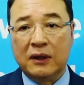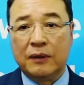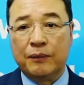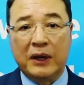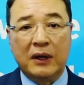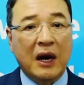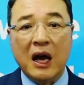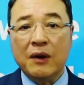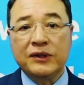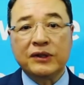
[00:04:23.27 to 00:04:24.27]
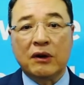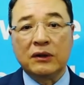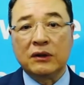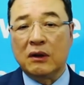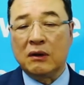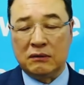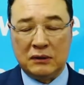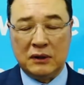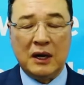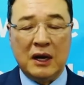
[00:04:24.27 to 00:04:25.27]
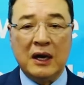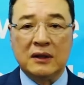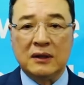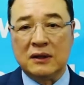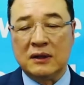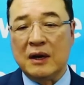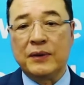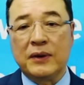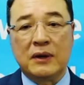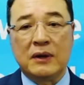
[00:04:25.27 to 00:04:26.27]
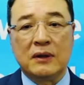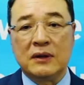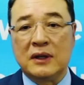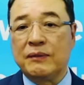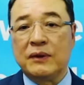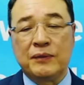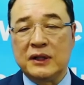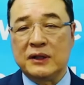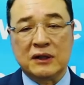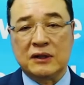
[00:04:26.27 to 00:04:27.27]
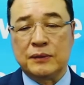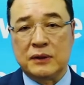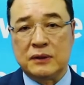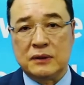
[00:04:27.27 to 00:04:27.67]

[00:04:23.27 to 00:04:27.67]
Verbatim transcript: but life is unknown and never, never predictable.